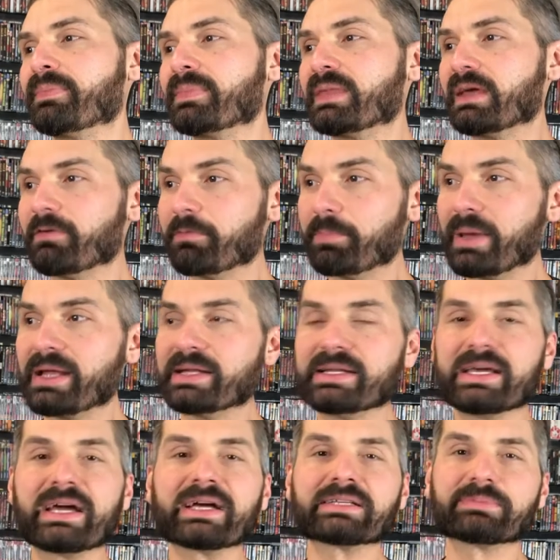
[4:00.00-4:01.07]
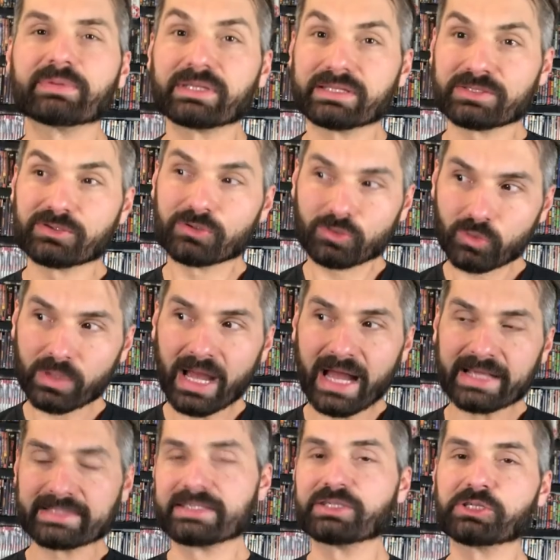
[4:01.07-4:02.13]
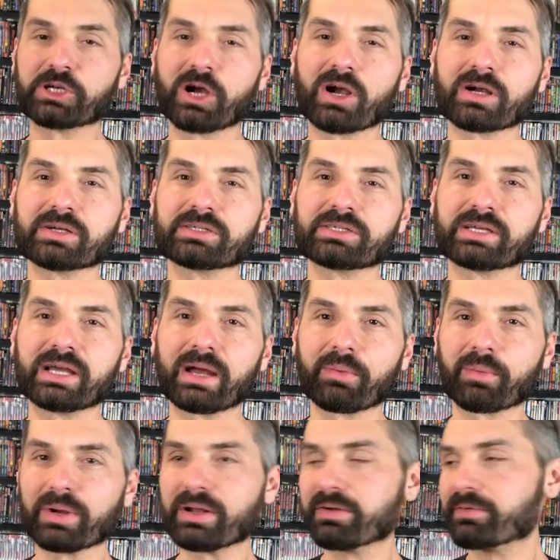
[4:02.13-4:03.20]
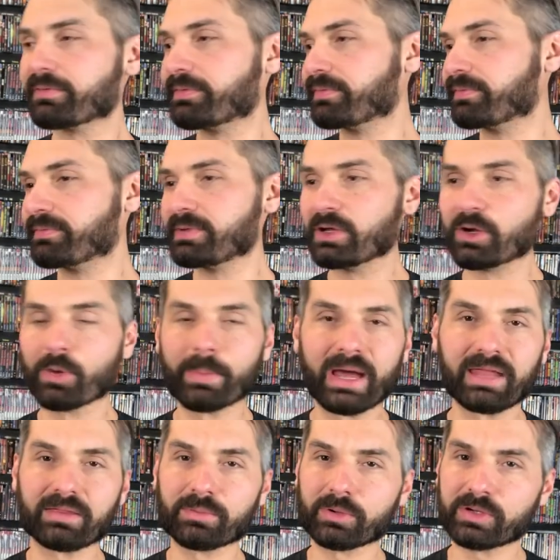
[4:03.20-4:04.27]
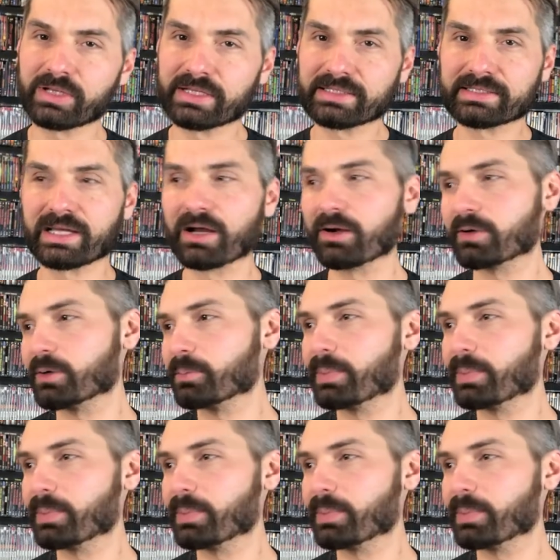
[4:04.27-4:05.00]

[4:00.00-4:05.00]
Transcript: they've been dicks, but this new guy's in charge. He got rid of, you know, Matthew Modine's character,